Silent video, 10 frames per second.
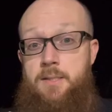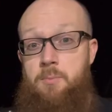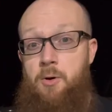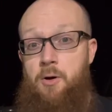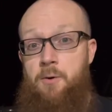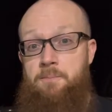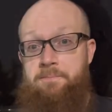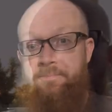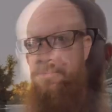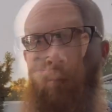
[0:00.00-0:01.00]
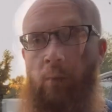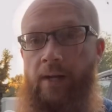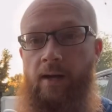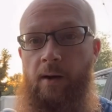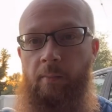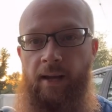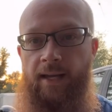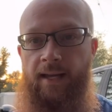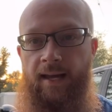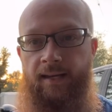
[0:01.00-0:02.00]
tomorrow. We are
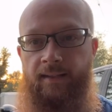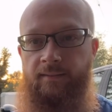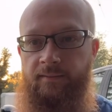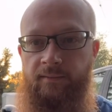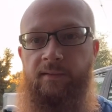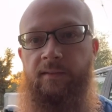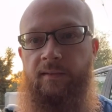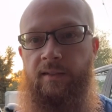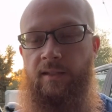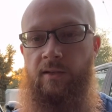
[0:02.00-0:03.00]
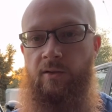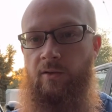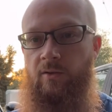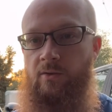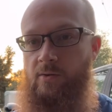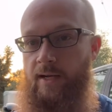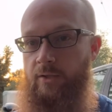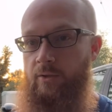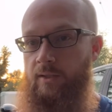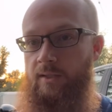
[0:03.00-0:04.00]
back at it. So
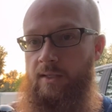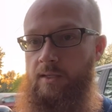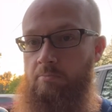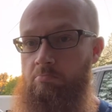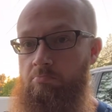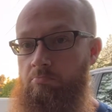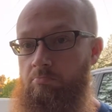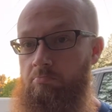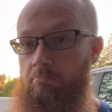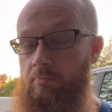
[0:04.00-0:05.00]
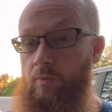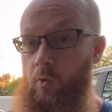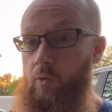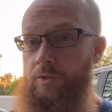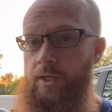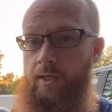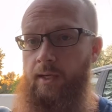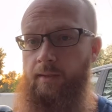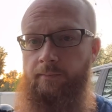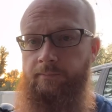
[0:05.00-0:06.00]
as you can see, holes are cut.